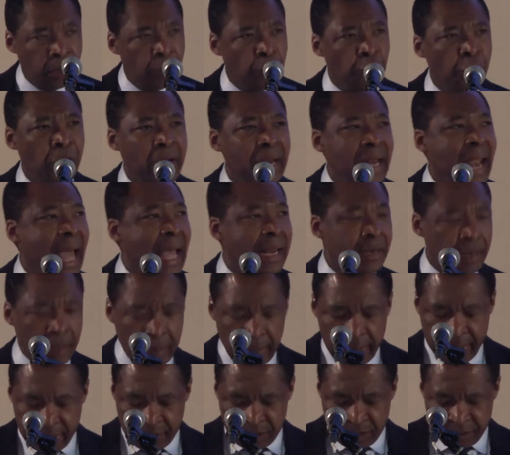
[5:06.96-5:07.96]

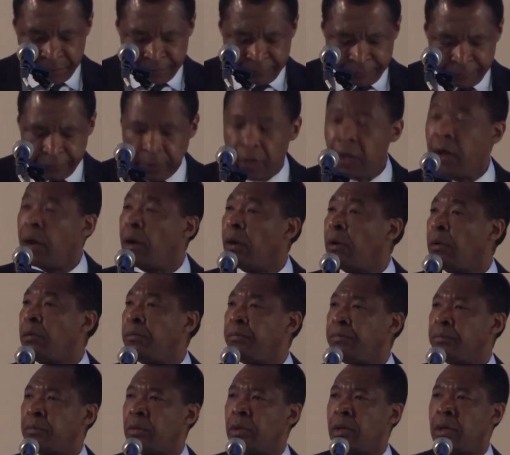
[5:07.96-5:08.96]
relentless
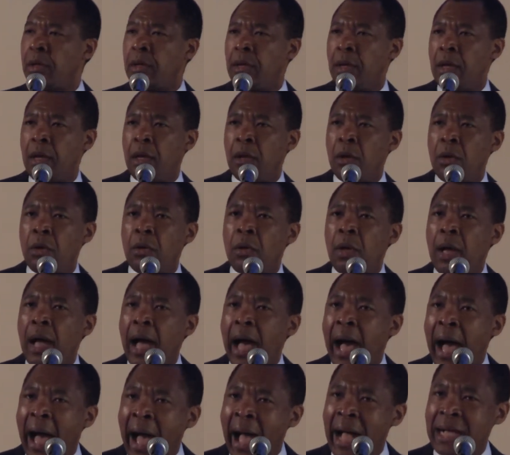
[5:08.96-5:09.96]
flow
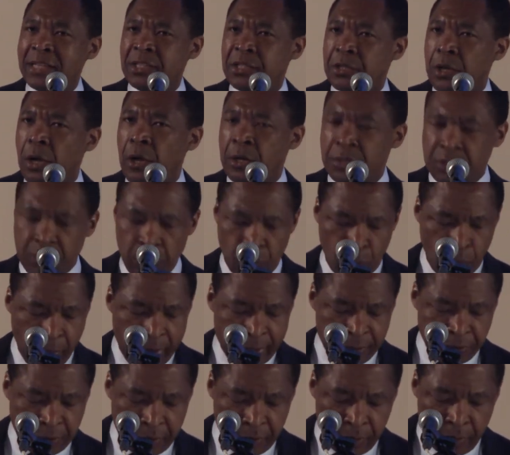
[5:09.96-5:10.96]
asks us the
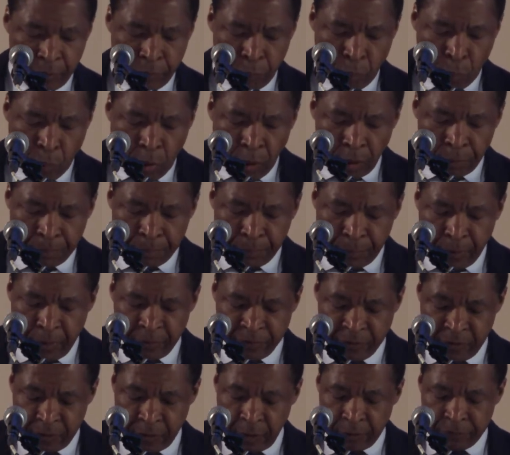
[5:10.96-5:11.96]
question of what
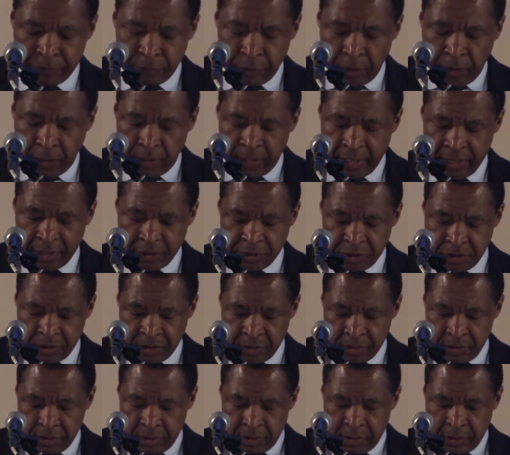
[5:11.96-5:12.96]
profit of
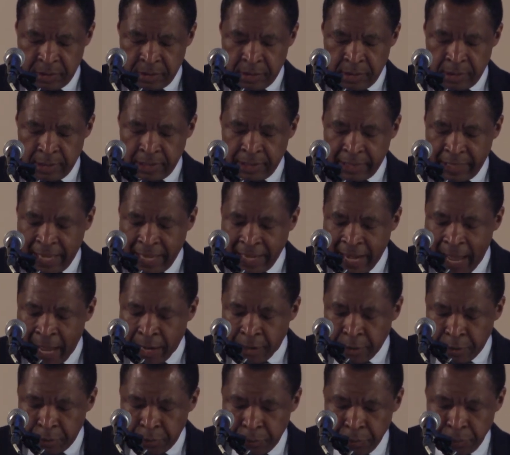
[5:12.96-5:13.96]
knowledge can
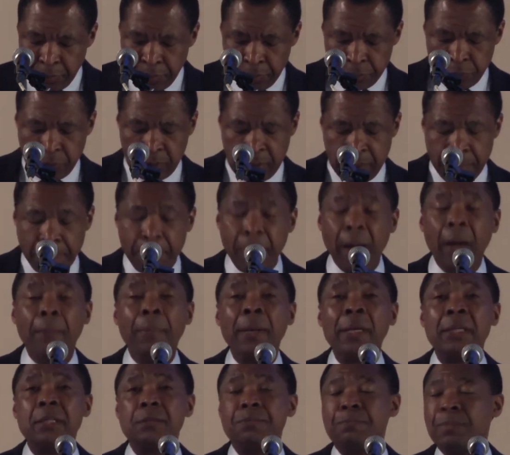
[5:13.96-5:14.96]
accrue to the
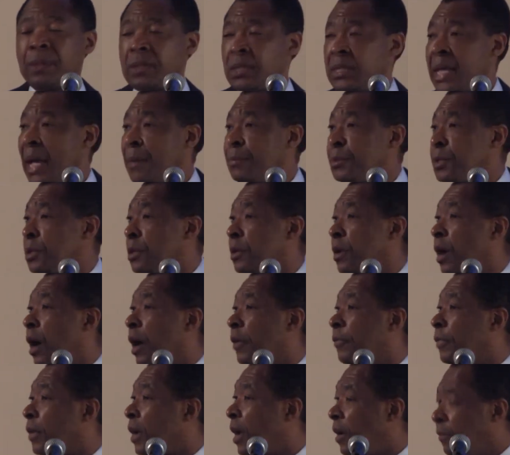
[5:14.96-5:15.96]
public's perception
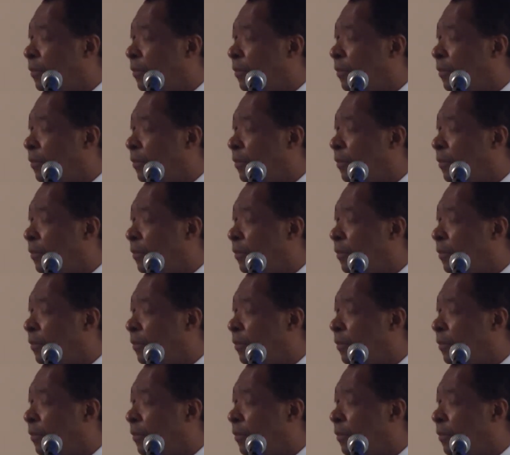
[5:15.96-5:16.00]
of